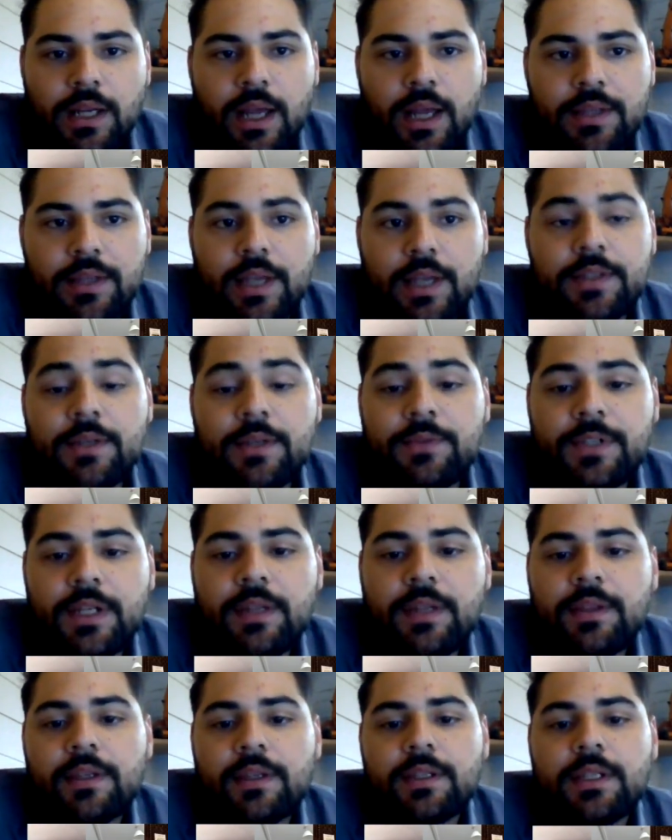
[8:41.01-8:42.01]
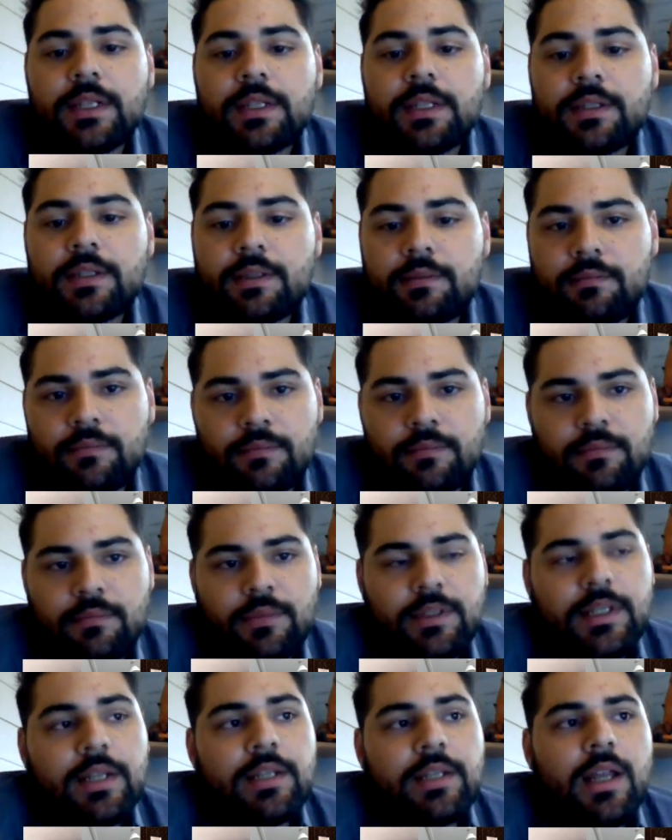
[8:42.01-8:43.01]
As you've seen, the
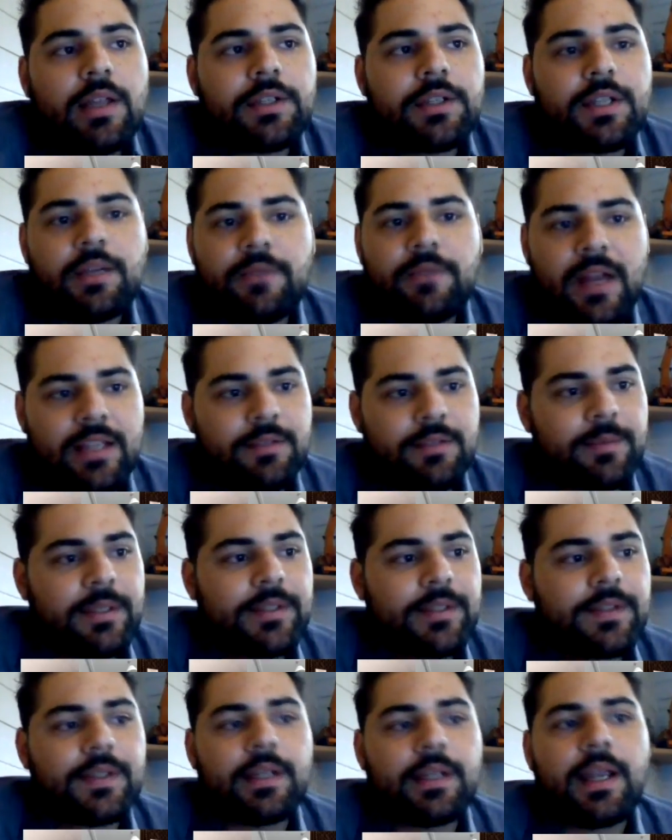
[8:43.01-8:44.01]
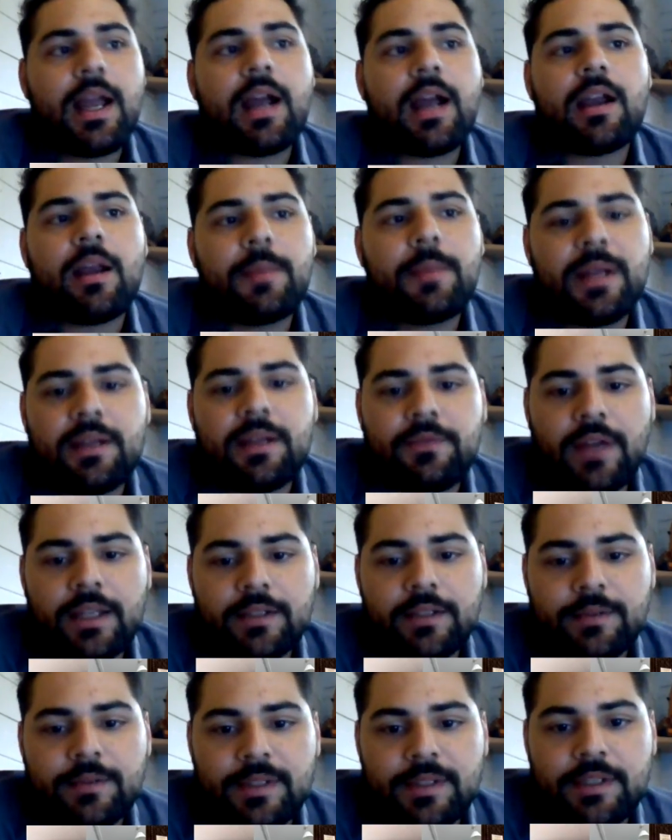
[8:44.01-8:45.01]
technology advancements, the economic
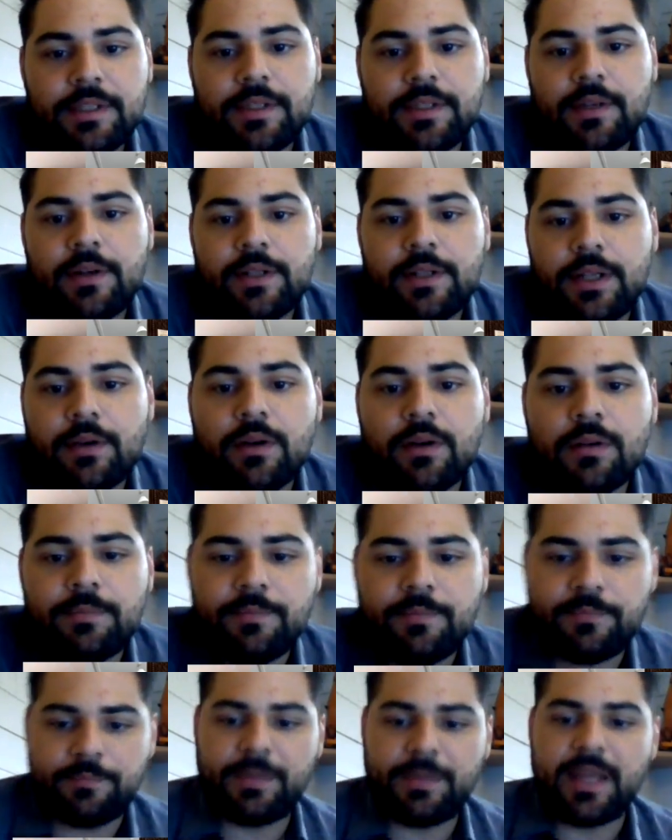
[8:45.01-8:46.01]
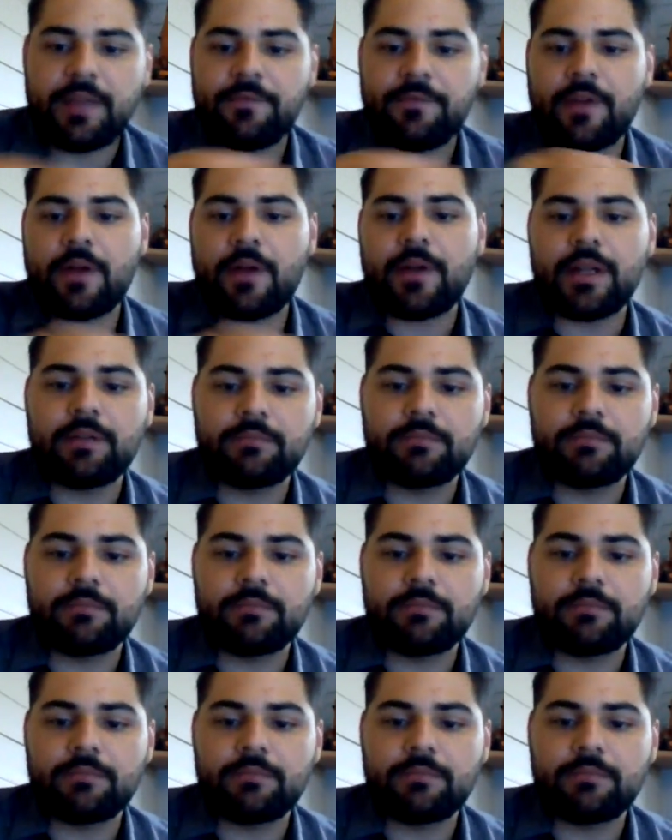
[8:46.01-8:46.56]
advancements, they're all being very